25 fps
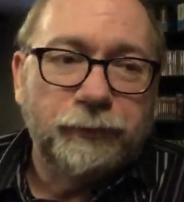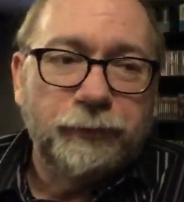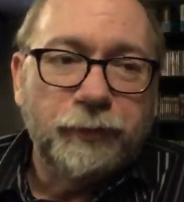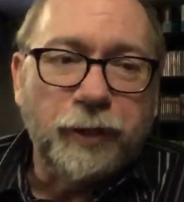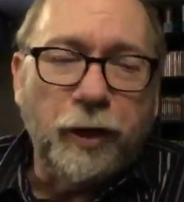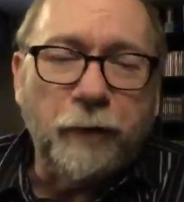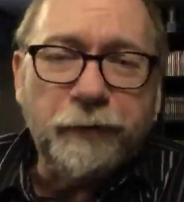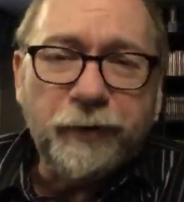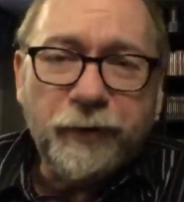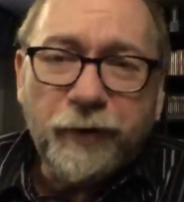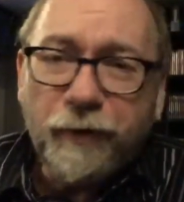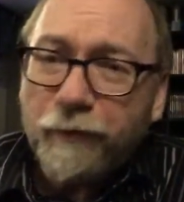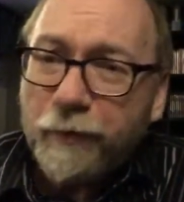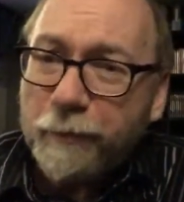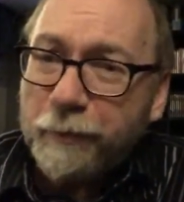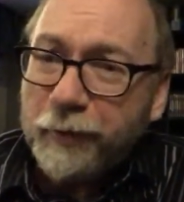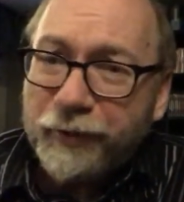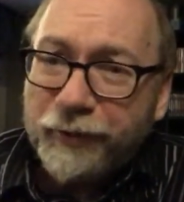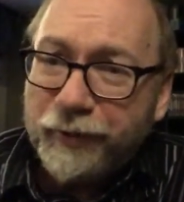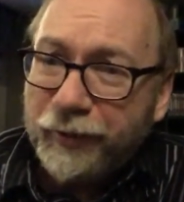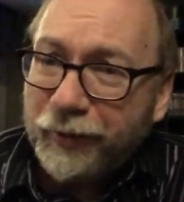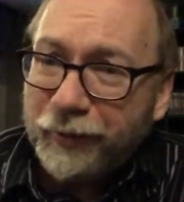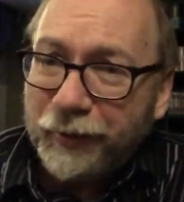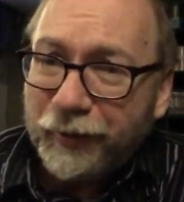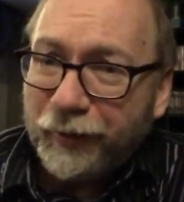I was never a big
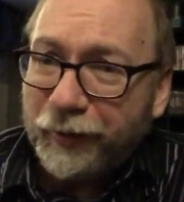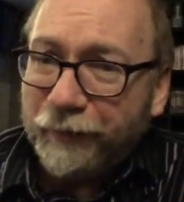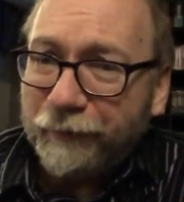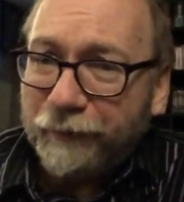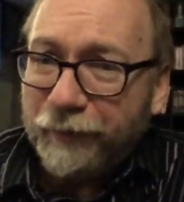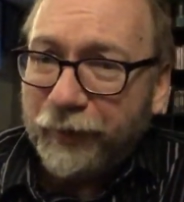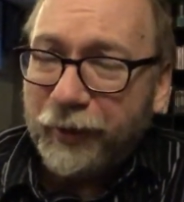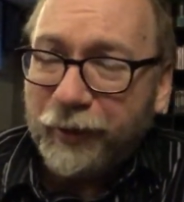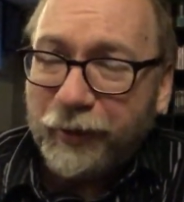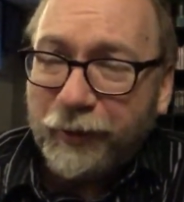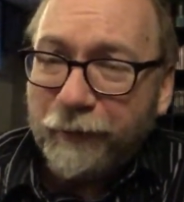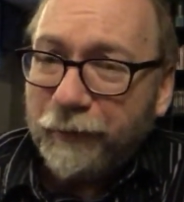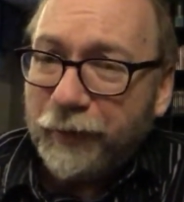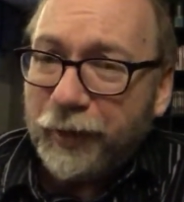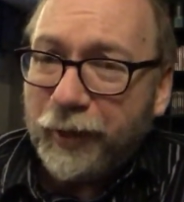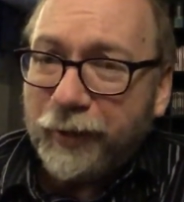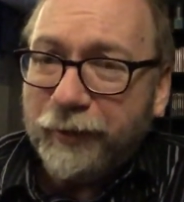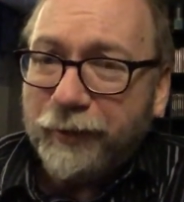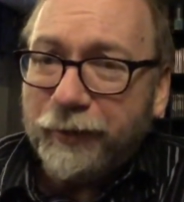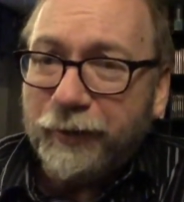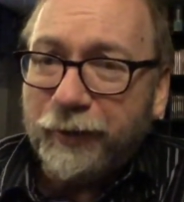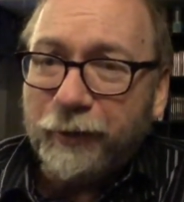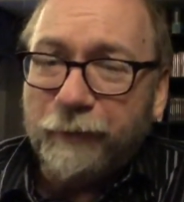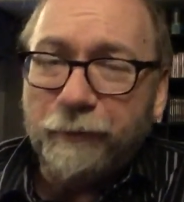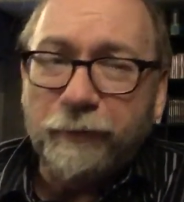Chicken Lady fan. Never got
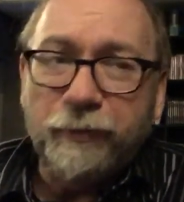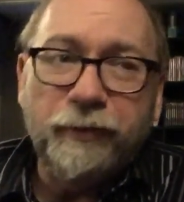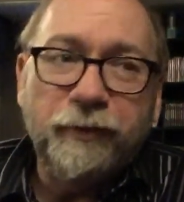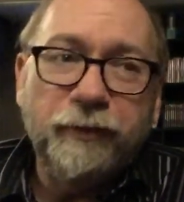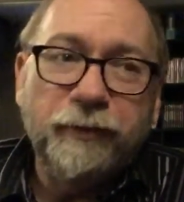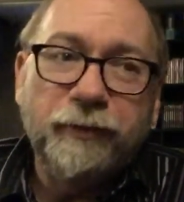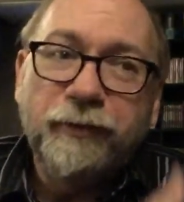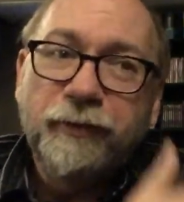into that one.